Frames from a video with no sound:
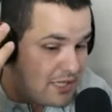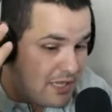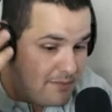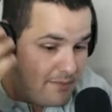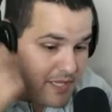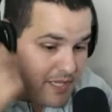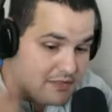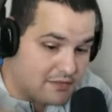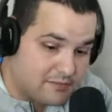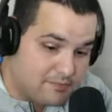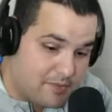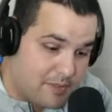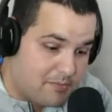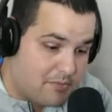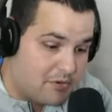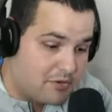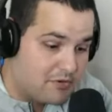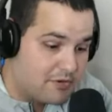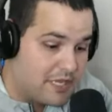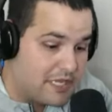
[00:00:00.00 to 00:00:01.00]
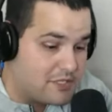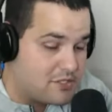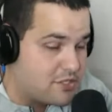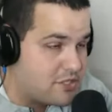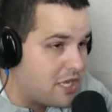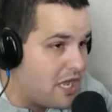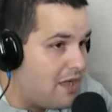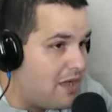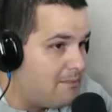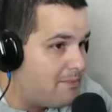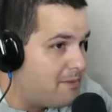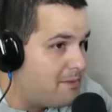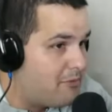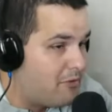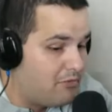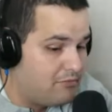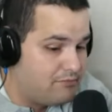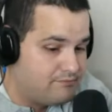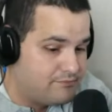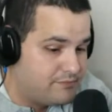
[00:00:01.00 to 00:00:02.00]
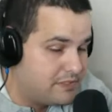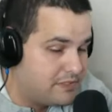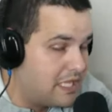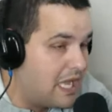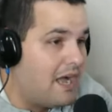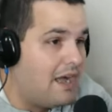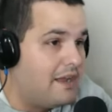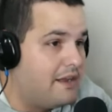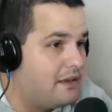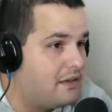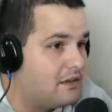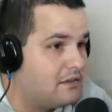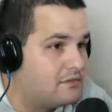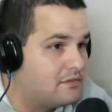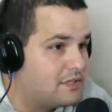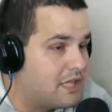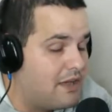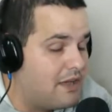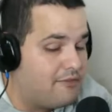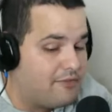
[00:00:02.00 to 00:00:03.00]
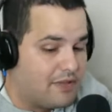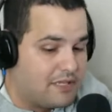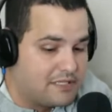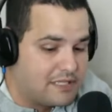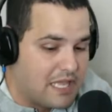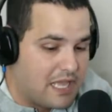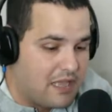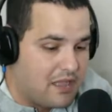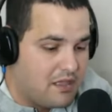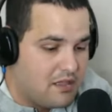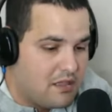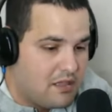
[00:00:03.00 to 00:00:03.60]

I mean, people could get shot, people dying, stuff like that.